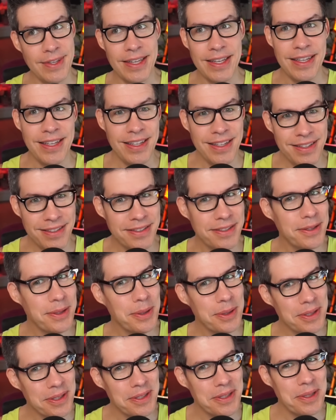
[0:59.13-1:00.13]
Yeah,
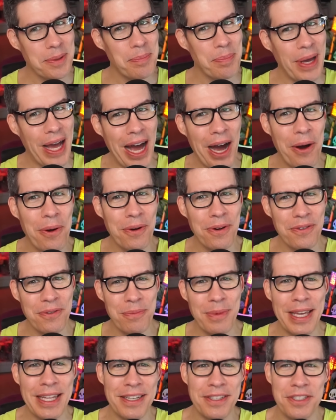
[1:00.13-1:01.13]
it's the power of
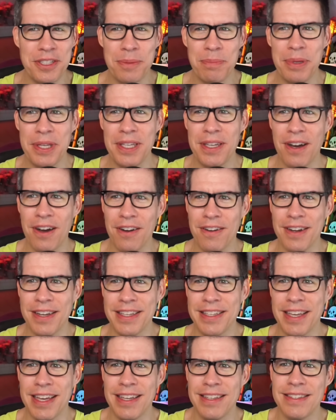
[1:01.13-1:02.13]
managing PR, I
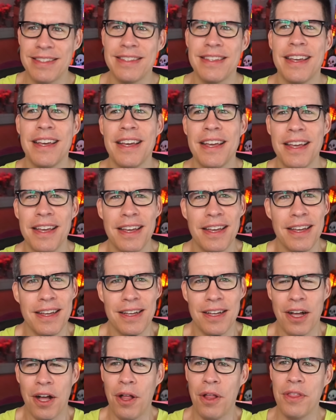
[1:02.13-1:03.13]
guess.
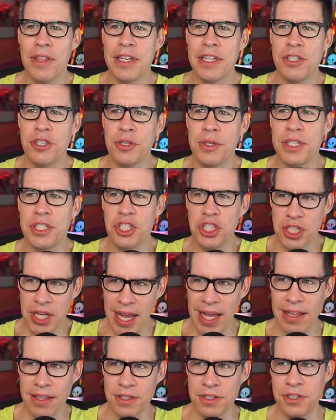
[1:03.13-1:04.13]
Hall then issued a
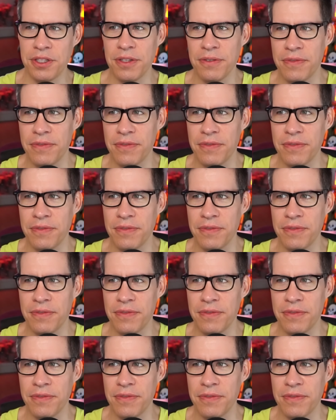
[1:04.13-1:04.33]
challenge to